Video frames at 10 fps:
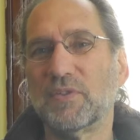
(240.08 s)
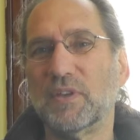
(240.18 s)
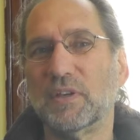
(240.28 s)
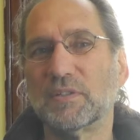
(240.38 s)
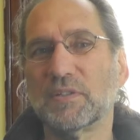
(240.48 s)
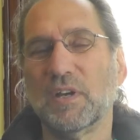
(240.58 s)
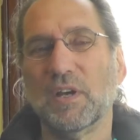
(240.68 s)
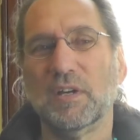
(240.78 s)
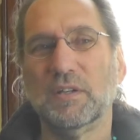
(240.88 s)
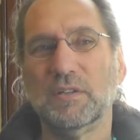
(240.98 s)
of things.
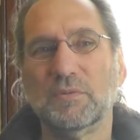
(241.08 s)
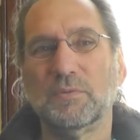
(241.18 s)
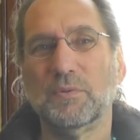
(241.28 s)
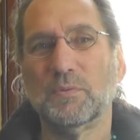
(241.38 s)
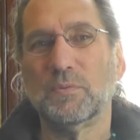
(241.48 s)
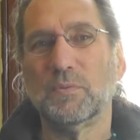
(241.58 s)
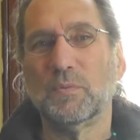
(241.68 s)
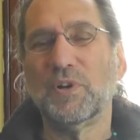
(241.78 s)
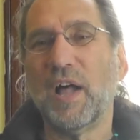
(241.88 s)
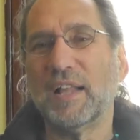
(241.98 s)

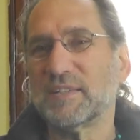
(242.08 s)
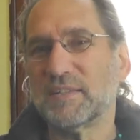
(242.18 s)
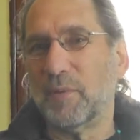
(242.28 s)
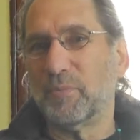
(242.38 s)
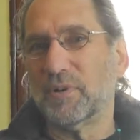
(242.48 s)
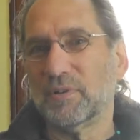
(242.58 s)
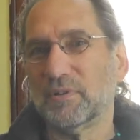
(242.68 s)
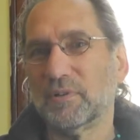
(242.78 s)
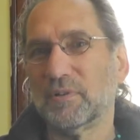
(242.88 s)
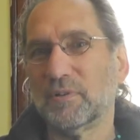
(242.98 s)
We're not separate.
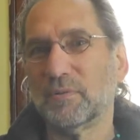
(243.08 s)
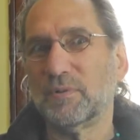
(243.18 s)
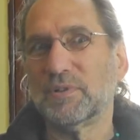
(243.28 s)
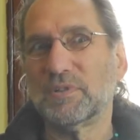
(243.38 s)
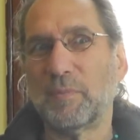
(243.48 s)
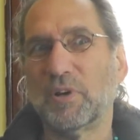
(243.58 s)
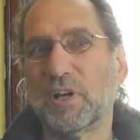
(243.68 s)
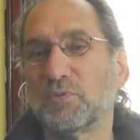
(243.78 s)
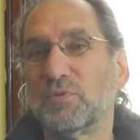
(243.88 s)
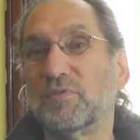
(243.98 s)
We're separate
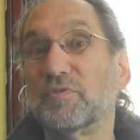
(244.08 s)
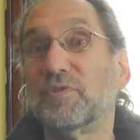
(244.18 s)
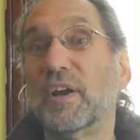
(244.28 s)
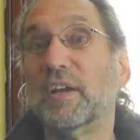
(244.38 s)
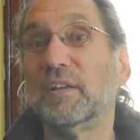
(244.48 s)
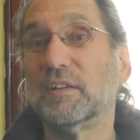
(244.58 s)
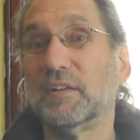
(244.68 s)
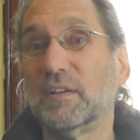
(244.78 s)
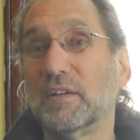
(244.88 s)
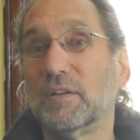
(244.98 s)
because we're afraid.
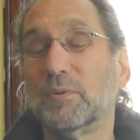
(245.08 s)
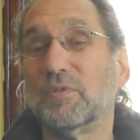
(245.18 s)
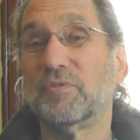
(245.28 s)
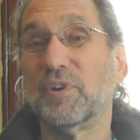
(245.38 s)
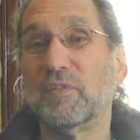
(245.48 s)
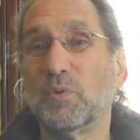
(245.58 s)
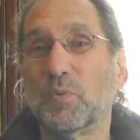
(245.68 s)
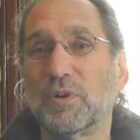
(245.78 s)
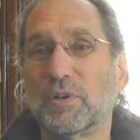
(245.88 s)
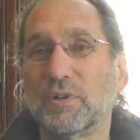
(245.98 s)
We're afraid of the
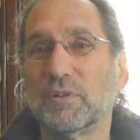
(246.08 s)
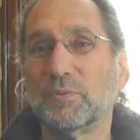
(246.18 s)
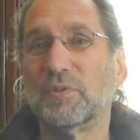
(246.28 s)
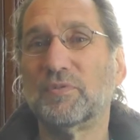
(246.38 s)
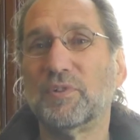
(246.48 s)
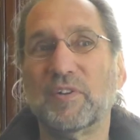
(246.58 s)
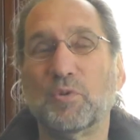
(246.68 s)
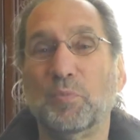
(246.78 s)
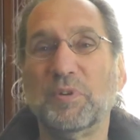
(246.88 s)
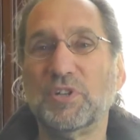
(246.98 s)
world. We're afraid
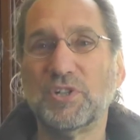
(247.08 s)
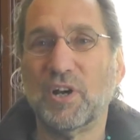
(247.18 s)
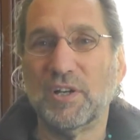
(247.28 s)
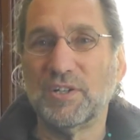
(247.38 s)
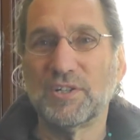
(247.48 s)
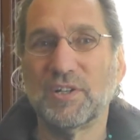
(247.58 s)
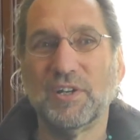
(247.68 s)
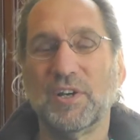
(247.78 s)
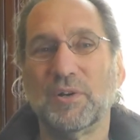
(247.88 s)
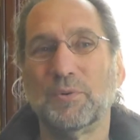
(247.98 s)
that we'll be judged.
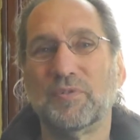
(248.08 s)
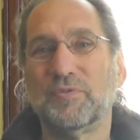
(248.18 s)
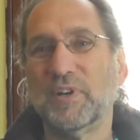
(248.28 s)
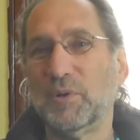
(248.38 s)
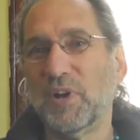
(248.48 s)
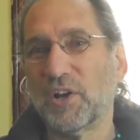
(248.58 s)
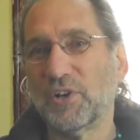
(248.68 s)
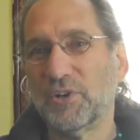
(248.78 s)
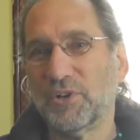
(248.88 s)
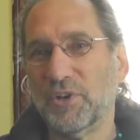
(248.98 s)
We're afraid we're
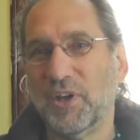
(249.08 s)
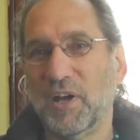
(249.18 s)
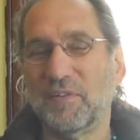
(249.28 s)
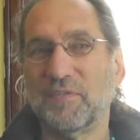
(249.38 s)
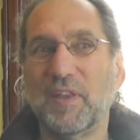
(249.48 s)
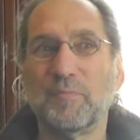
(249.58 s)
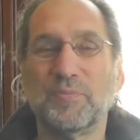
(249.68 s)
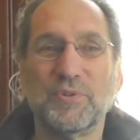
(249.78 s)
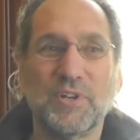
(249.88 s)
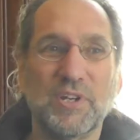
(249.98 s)
not good enough,
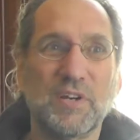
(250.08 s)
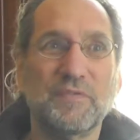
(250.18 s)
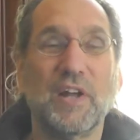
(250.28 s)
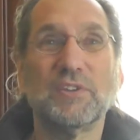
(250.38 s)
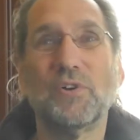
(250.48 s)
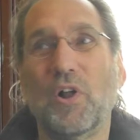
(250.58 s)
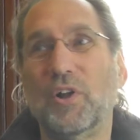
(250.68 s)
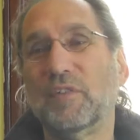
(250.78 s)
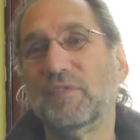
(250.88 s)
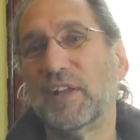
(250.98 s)
not pretty enough, not
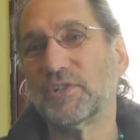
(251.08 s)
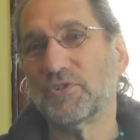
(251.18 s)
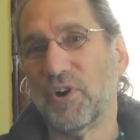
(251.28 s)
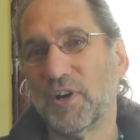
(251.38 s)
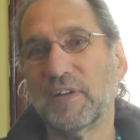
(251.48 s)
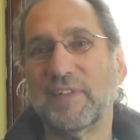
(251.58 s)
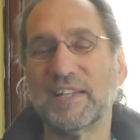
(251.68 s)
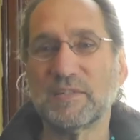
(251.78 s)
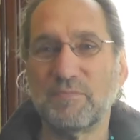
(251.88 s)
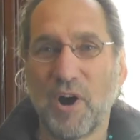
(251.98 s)
tall enough, not strong enough,
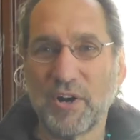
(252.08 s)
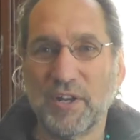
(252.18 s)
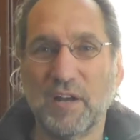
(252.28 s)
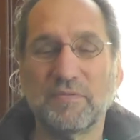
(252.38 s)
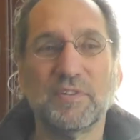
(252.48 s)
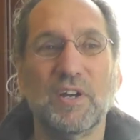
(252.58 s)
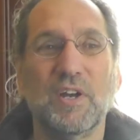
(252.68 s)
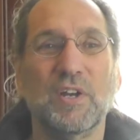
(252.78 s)
not smart enough.